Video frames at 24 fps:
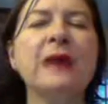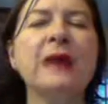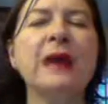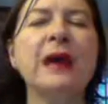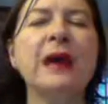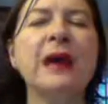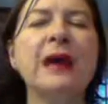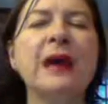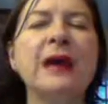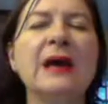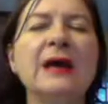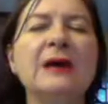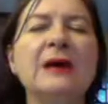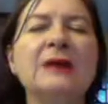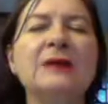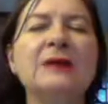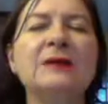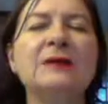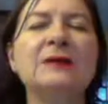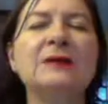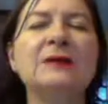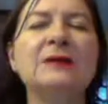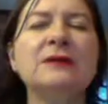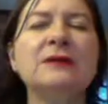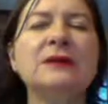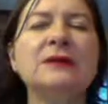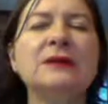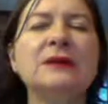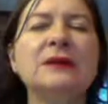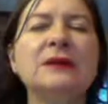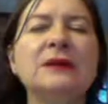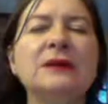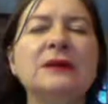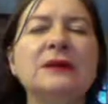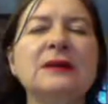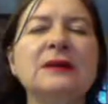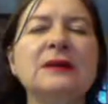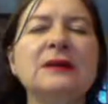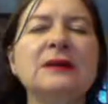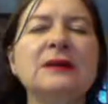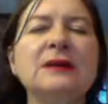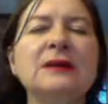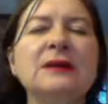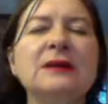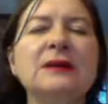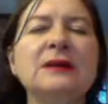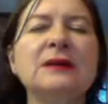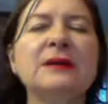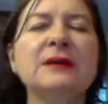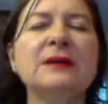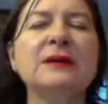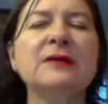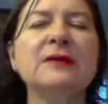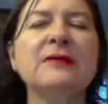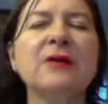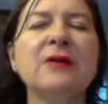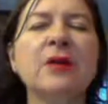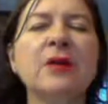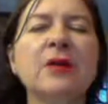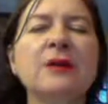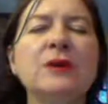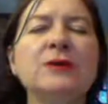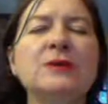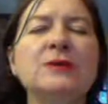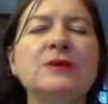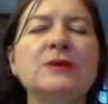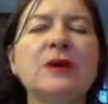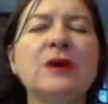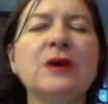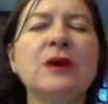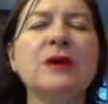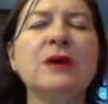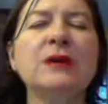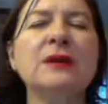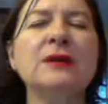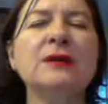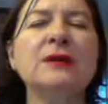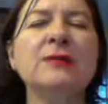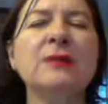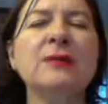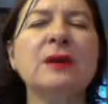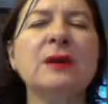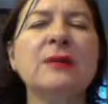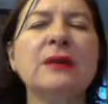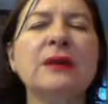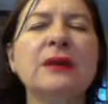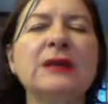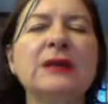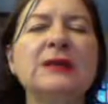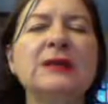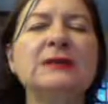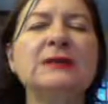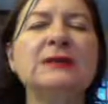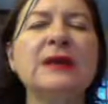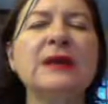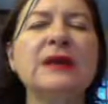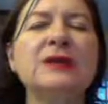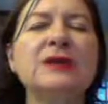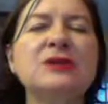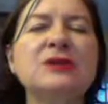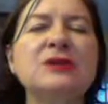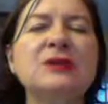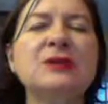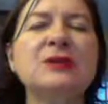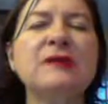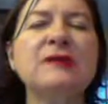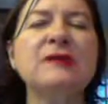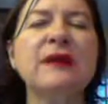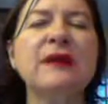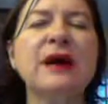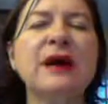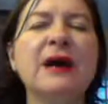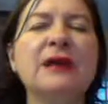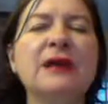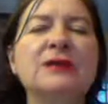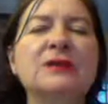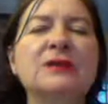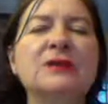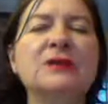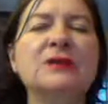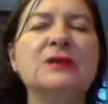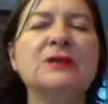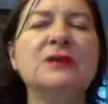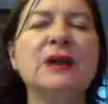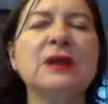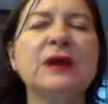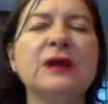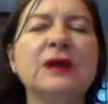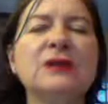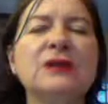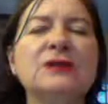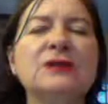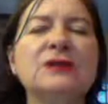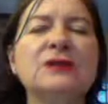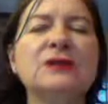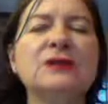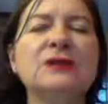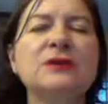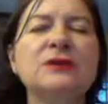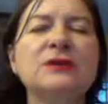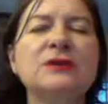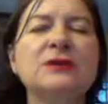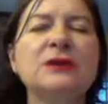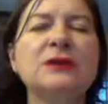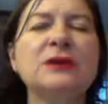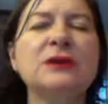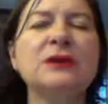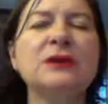and focus on maybe an intention that you'd like to